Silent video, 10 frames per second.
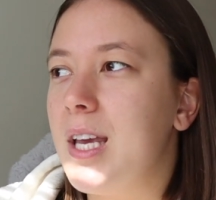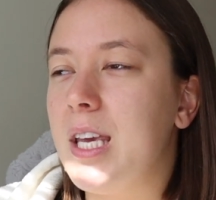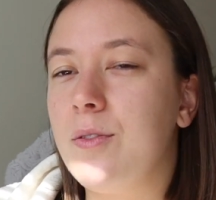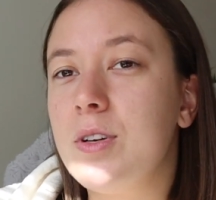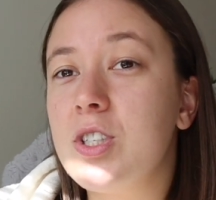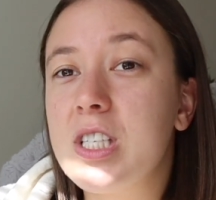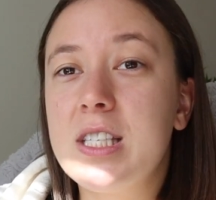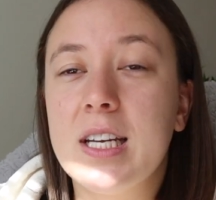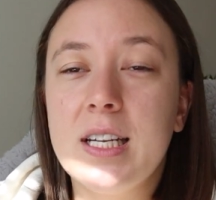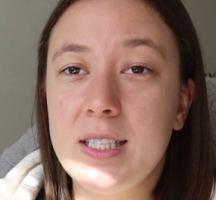even just
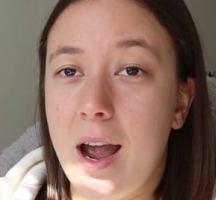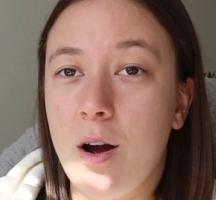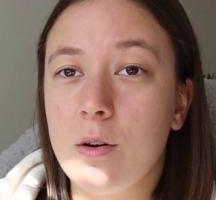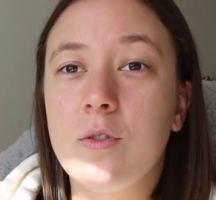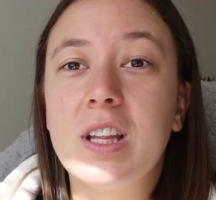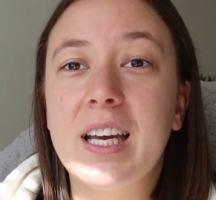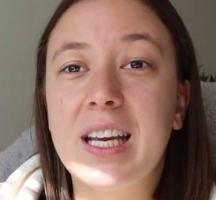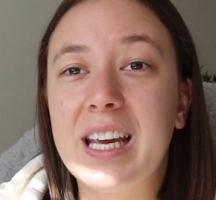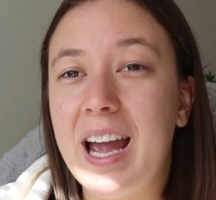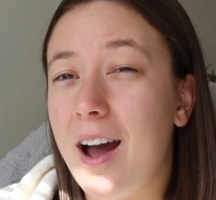sitting down for
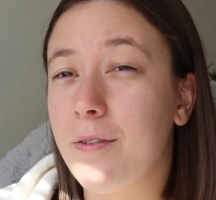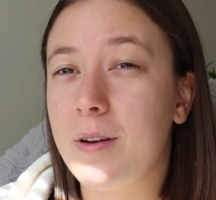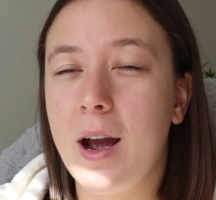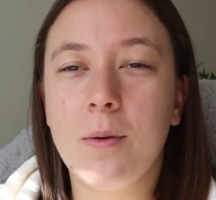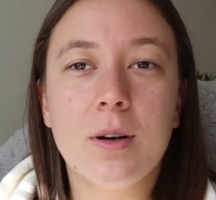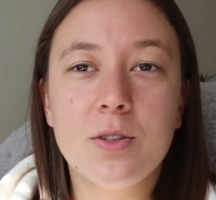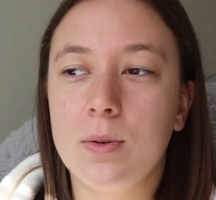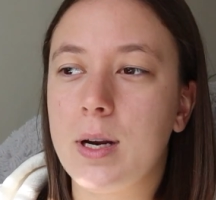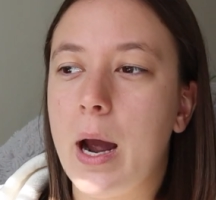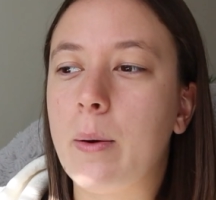like half an hour
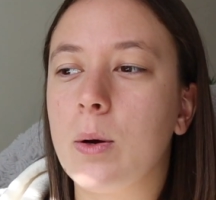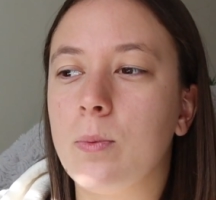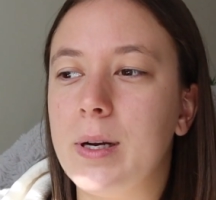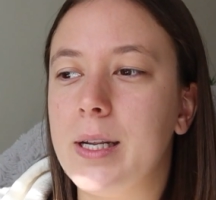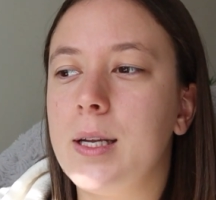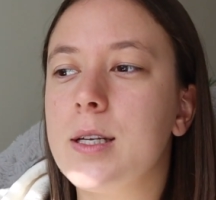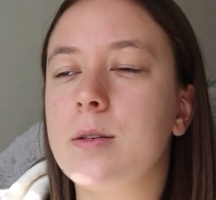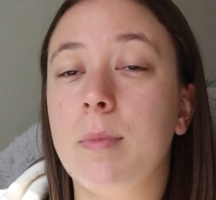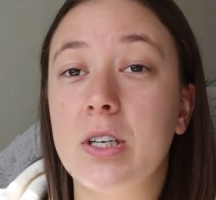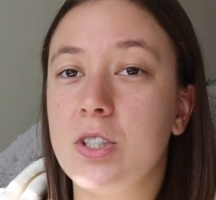to an hour, reading
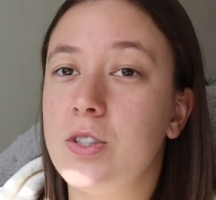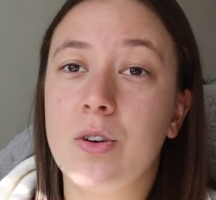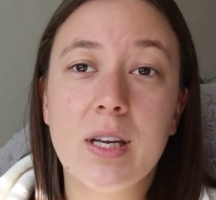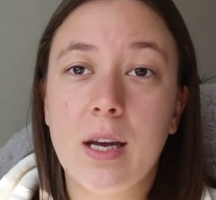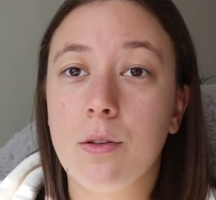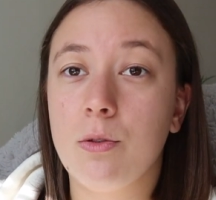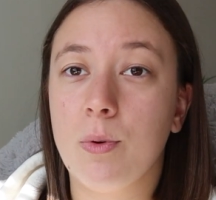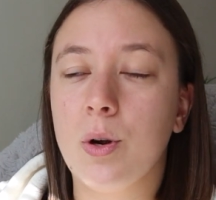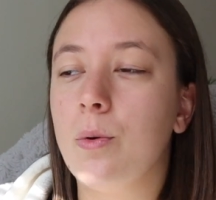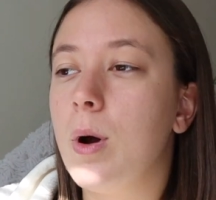as much as you can get
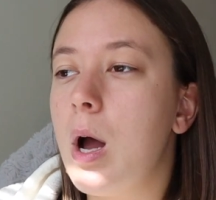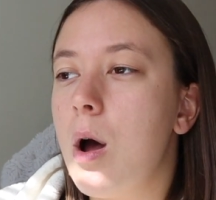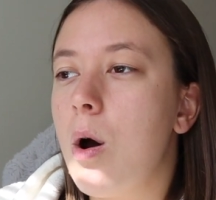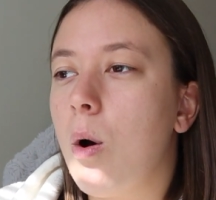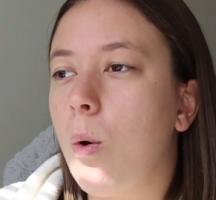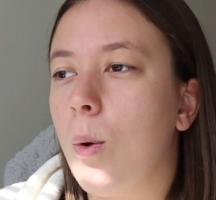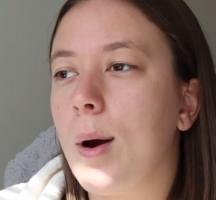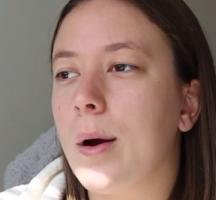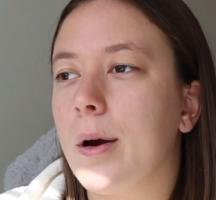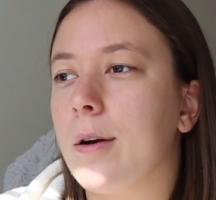through,
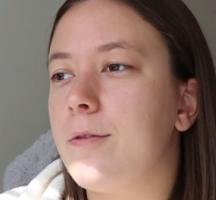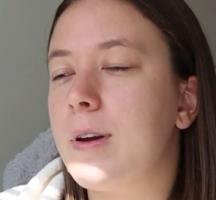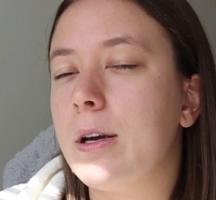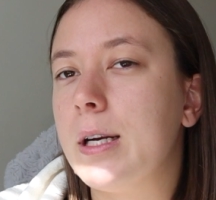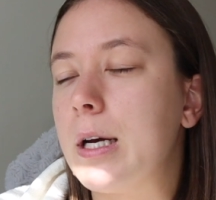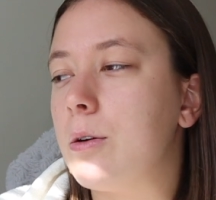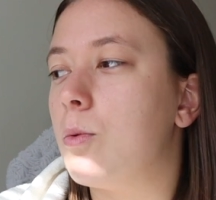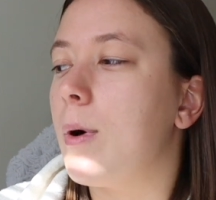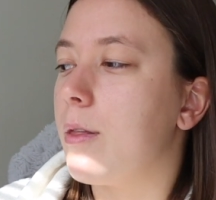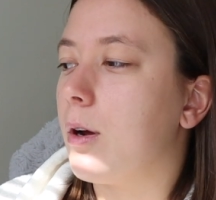or figuring
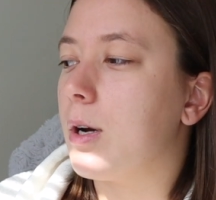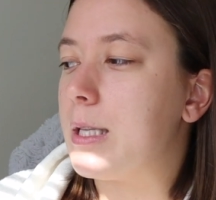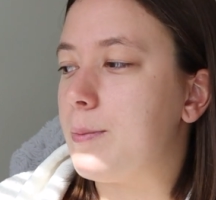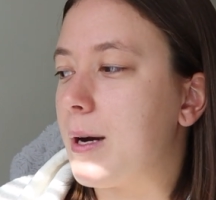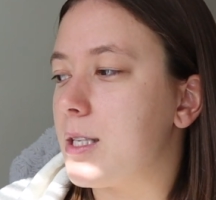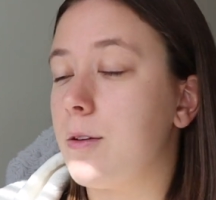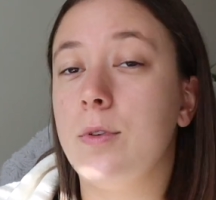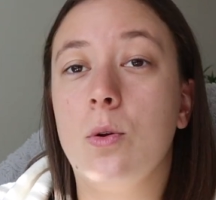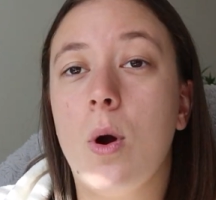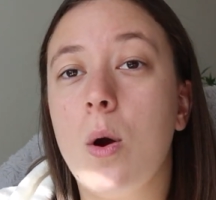out whether it's best if
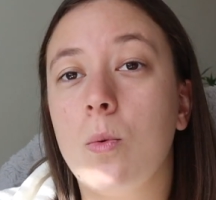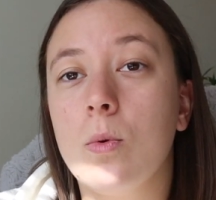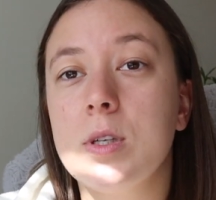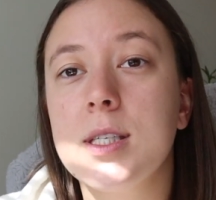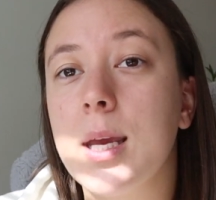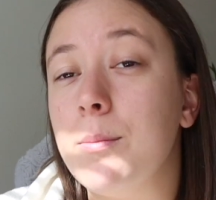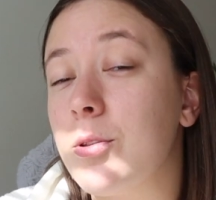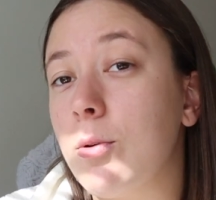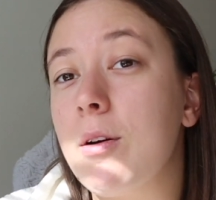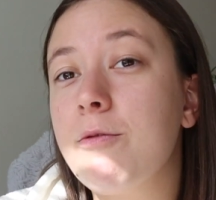you skim
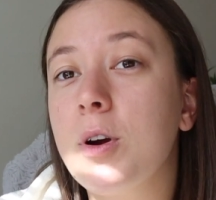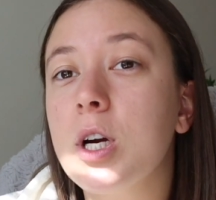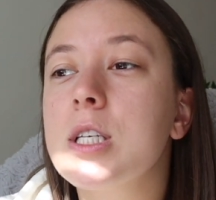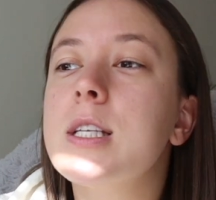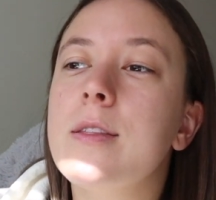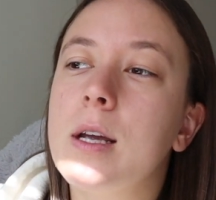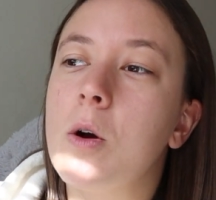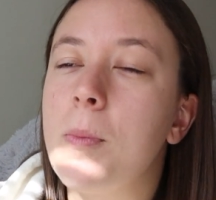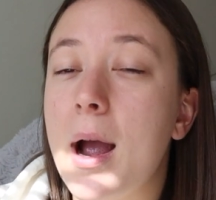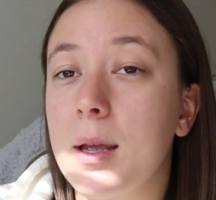through it first and then
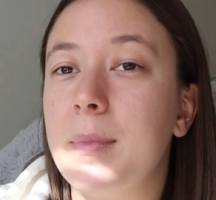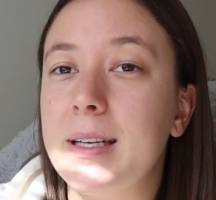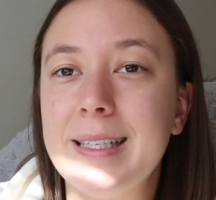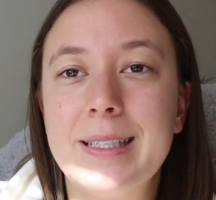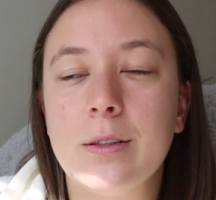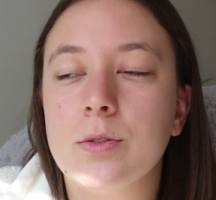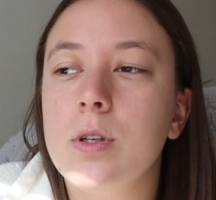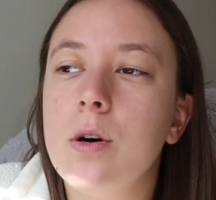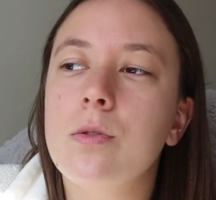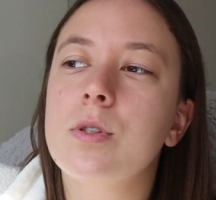go back and make detailed
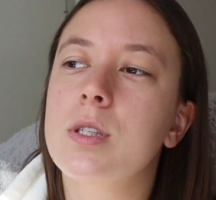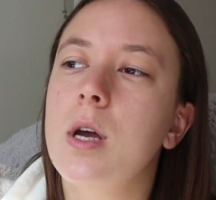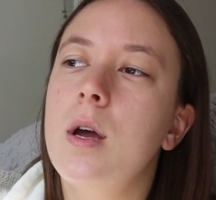notes.